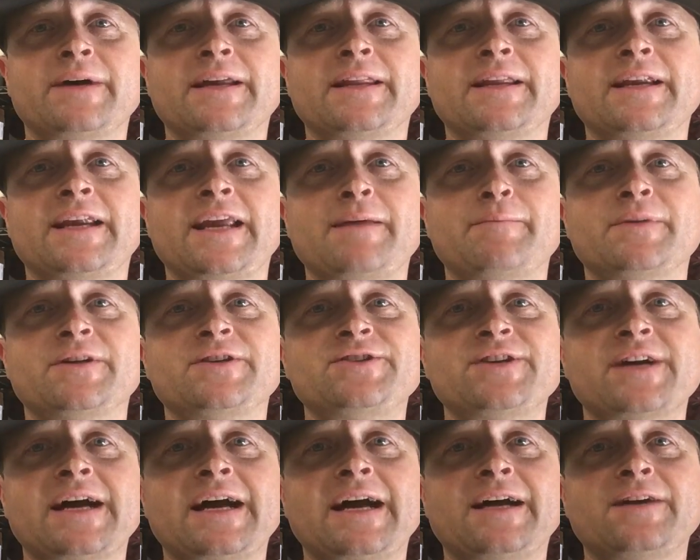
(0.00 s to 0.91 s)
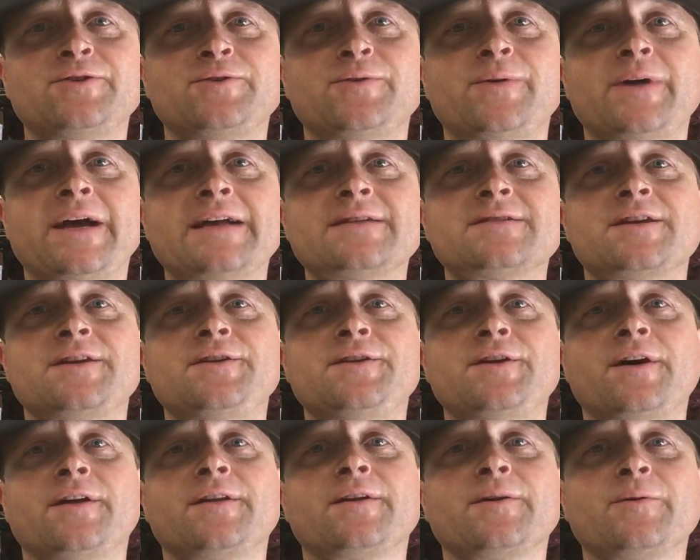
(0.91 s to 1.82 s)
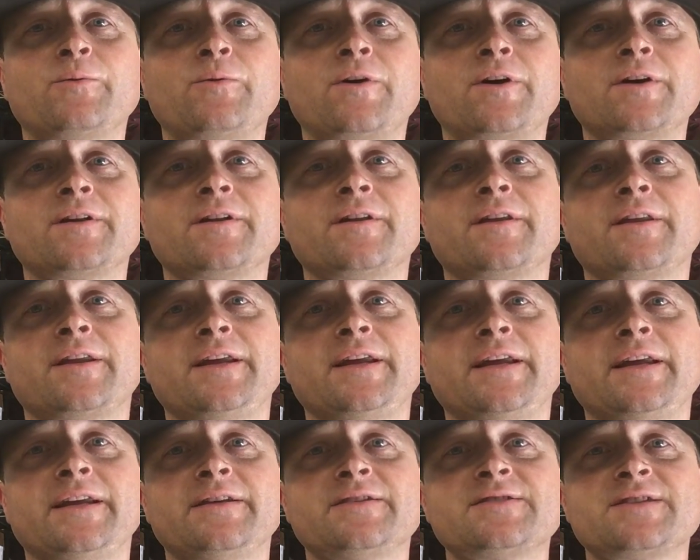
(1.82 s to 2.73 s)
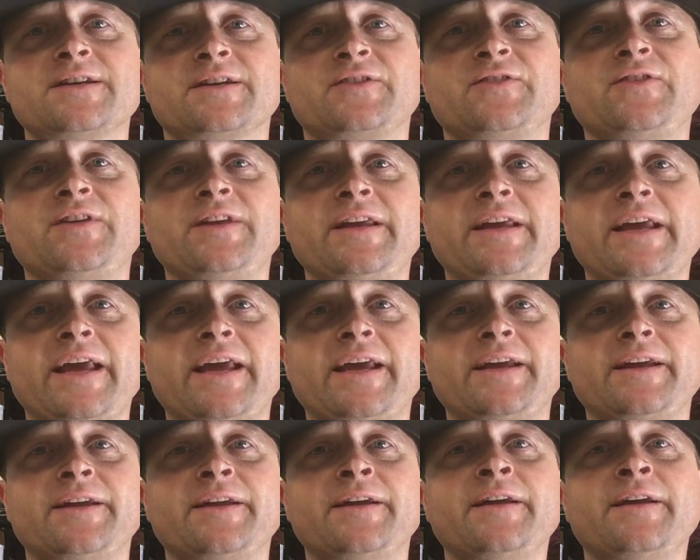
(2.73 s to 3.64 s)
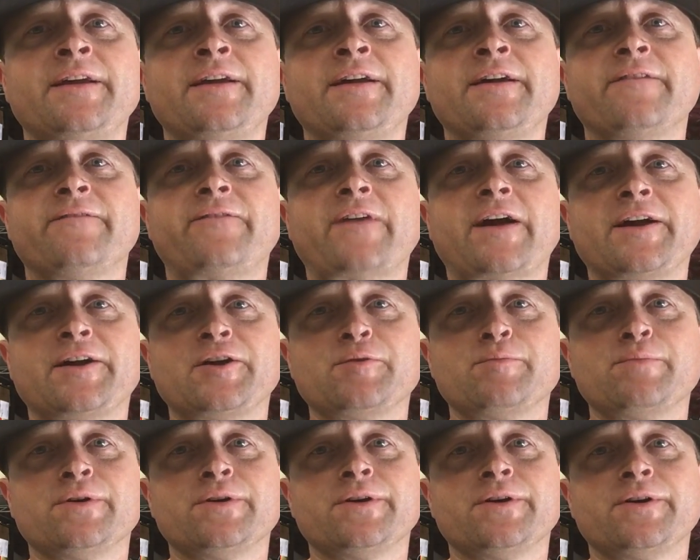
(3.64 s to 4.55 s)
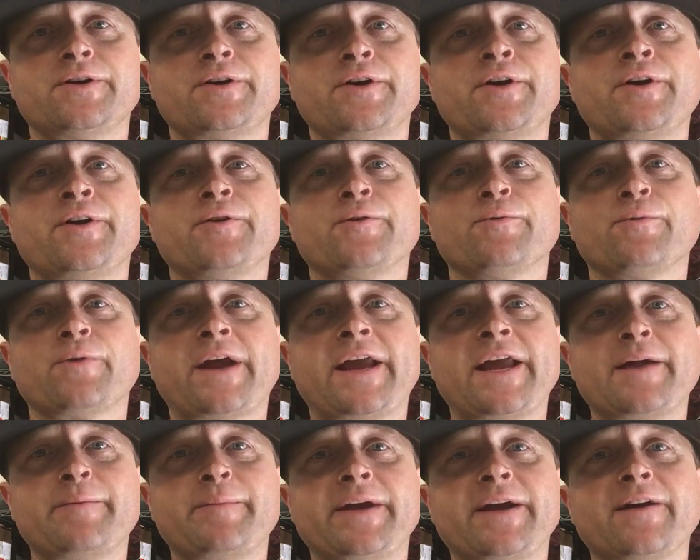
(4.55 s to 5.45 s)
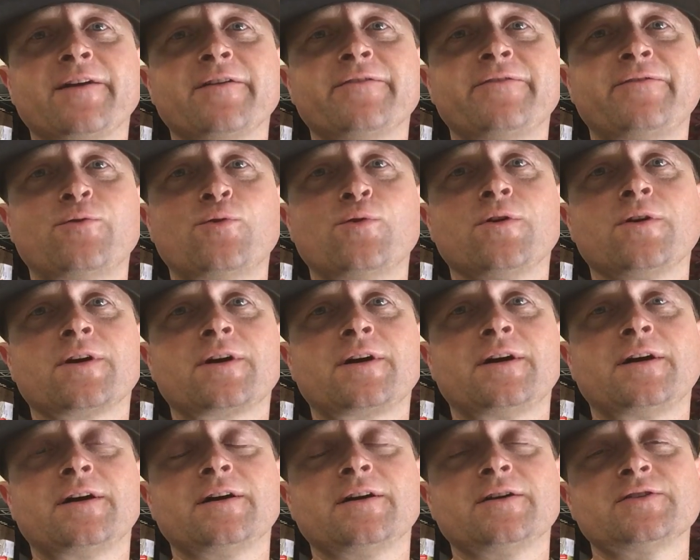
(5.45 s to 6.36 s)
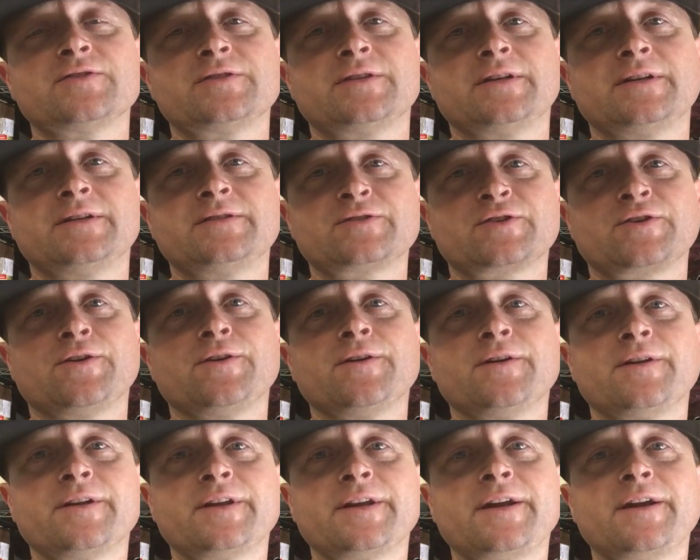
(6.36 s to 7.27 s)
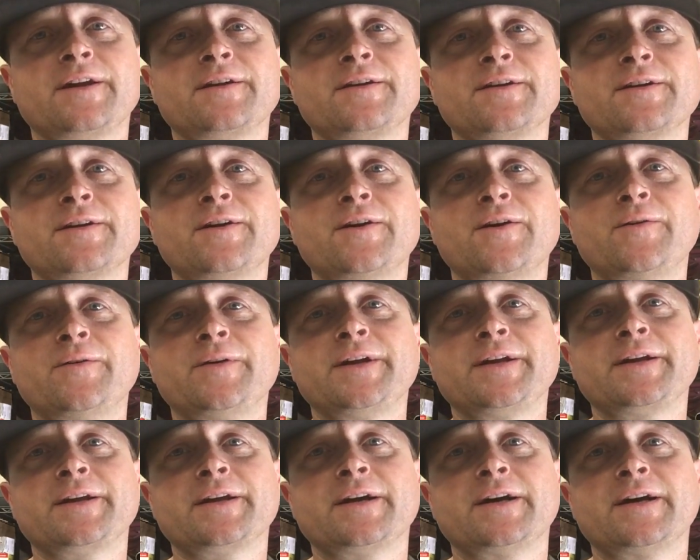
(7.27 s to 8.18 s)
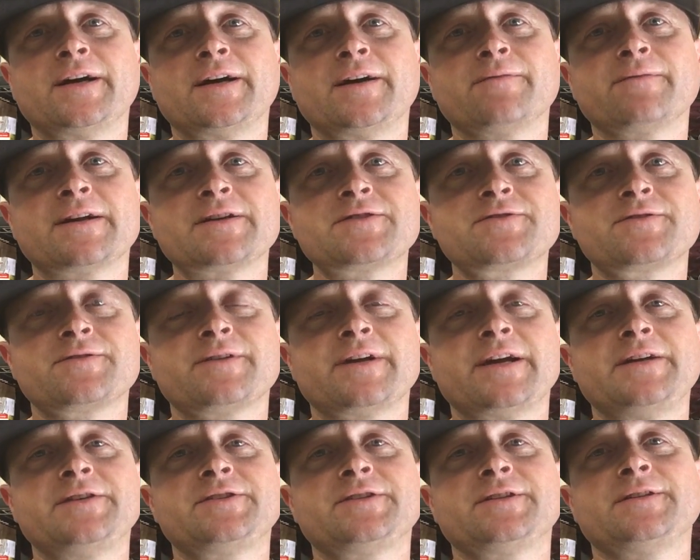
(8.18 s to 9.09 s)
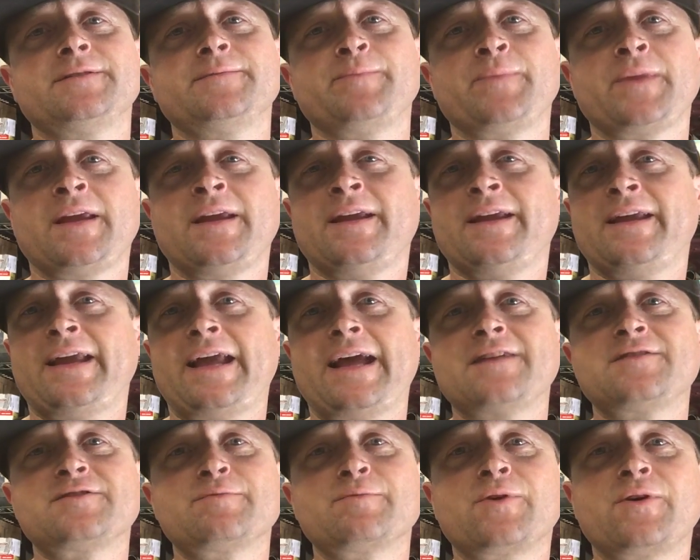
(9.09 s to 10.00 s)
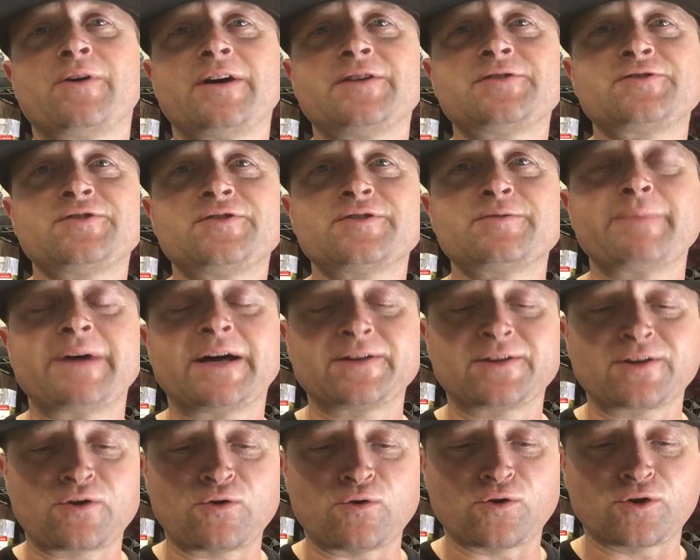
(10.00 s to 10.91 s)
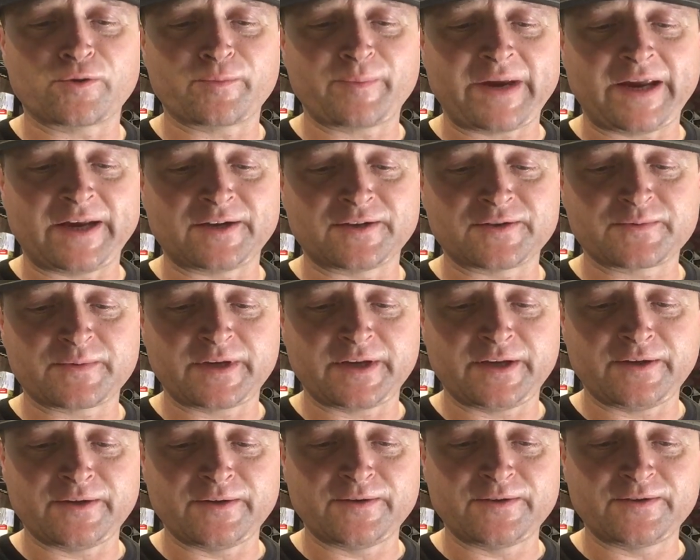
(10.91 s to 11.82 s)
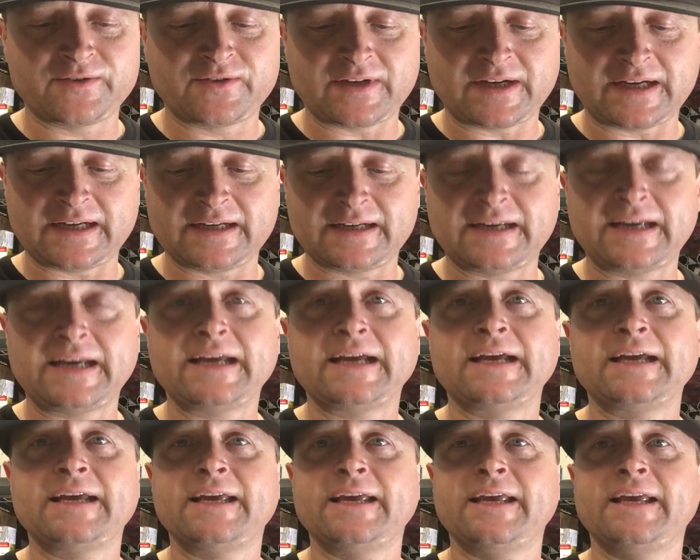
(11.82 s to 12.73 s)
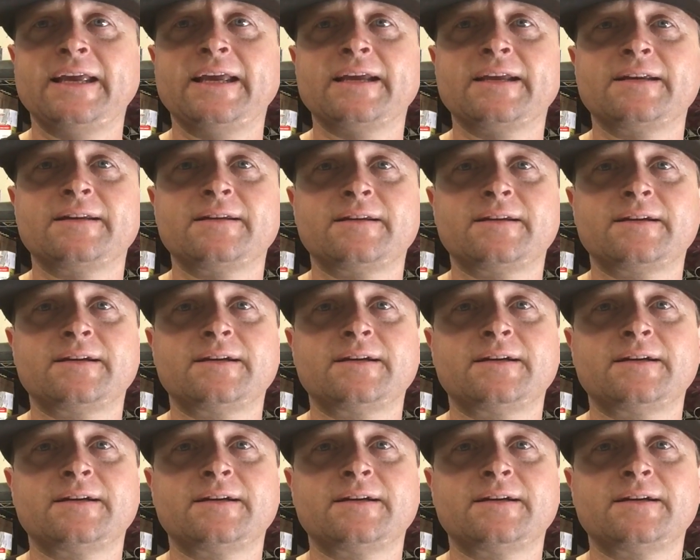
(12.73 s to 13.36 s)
by the name of John who has another one of the 68 Firebird Ram Air 4 cars that's currently undergoing restoration. Had some questions about the quarter panels we used on that and